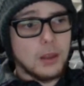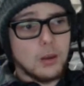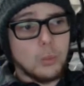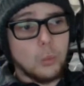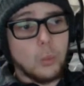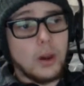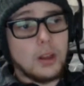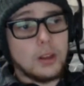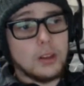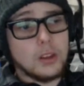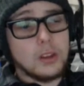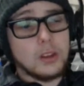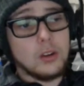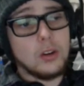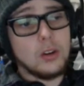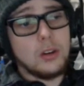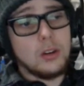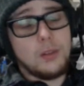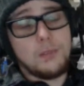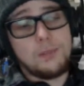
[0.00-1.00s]
well and
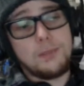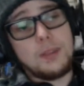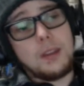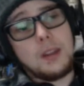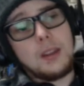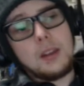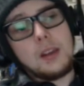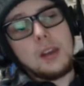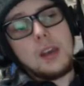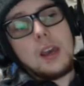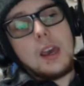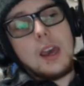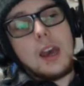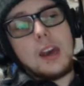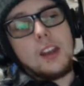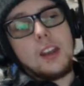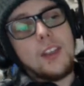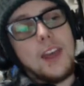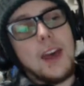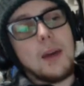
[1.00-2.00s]
good.
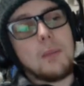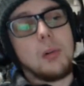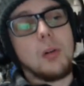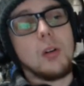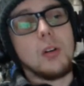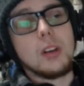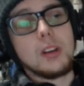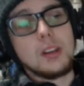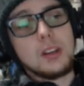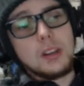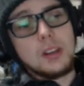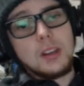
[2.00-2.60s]
And at that point,